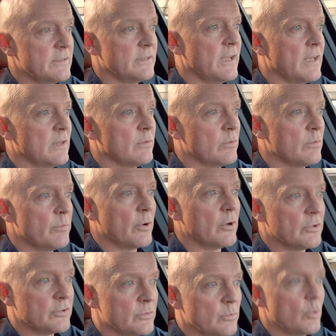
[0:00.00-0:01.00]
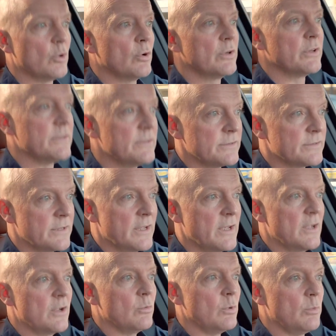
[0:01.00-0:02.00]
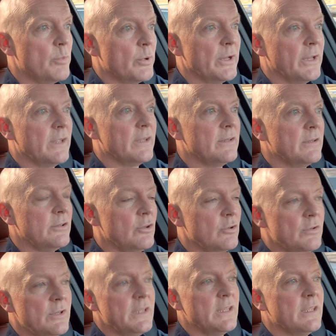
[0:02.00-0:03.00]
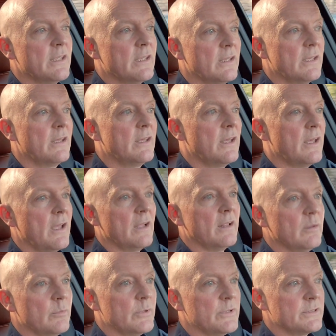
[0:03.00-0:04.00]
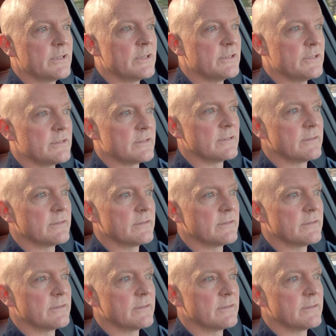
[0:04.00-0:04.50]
together with Bowers and Wilkins, we bring in unique elements such as